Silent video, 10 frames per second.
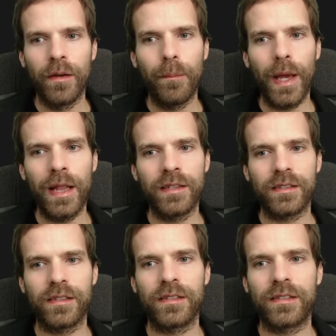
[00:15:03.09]

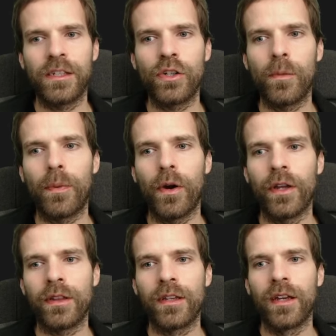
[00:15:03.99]
Balance is zero
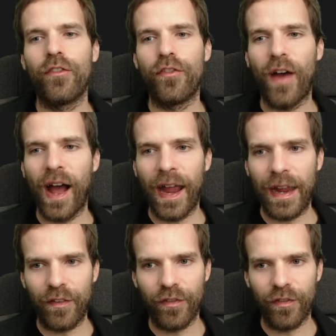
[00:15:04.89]
point
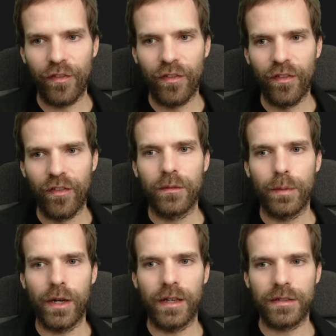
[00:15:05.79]
five
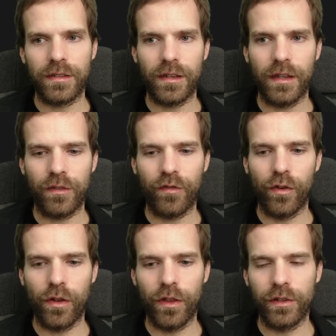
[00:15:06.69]
plus that
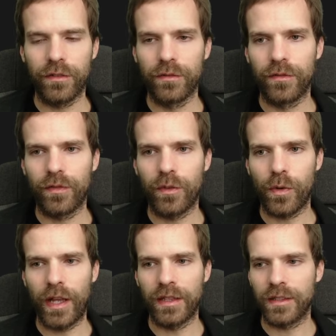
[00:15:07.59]
for the
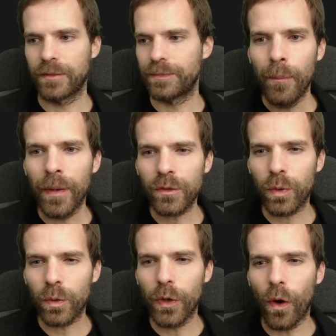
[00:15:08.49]
rent. But
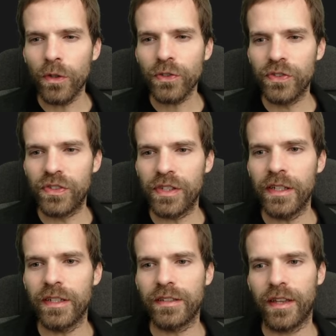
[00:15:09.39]
what we also
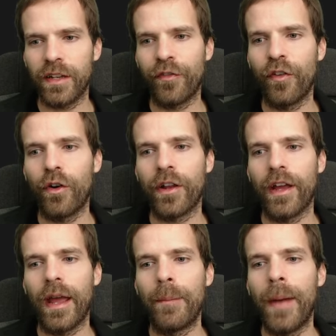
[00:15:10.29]
see is that for
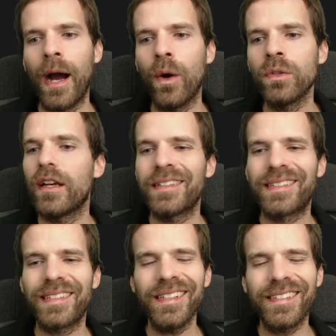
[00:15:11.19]
the amount, it's
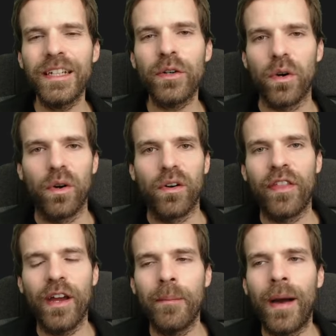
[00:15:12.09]
still zero.
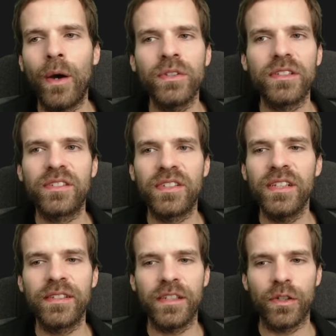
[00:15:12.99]
The amount is
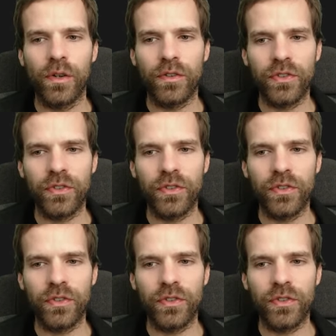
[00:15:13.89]
still zero.